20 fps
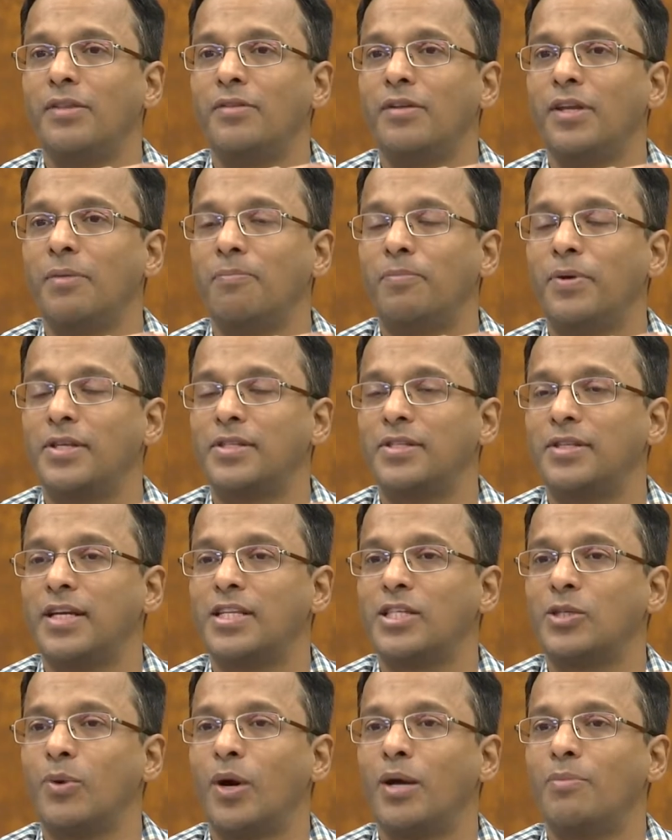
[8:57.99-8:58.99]
3 plus z
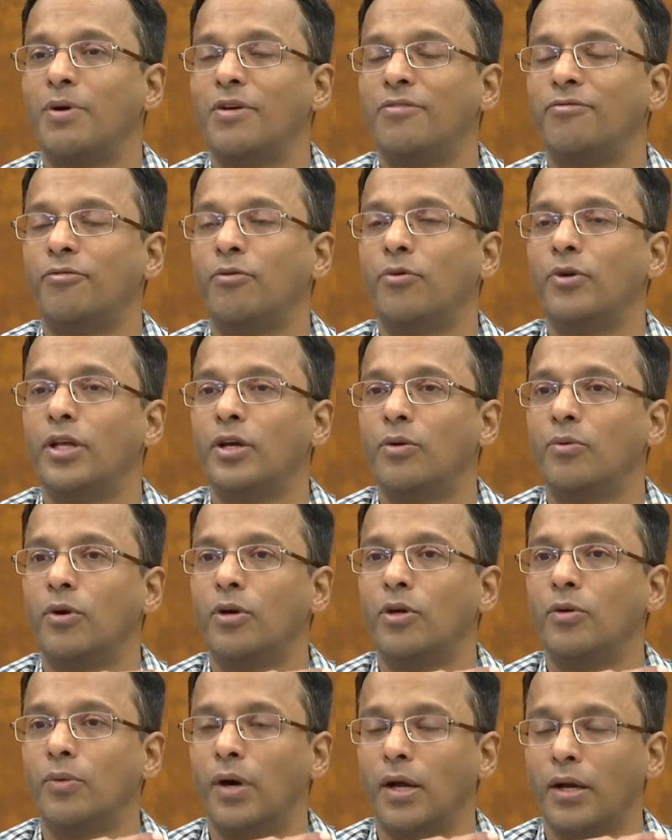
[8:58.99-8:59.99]
squared by 4 equal
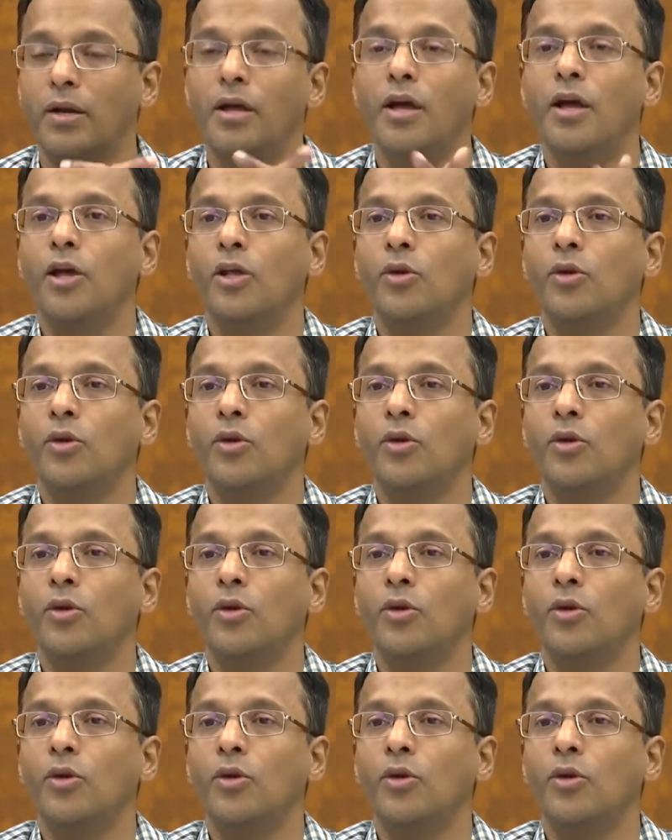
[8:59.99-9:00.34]
to 1,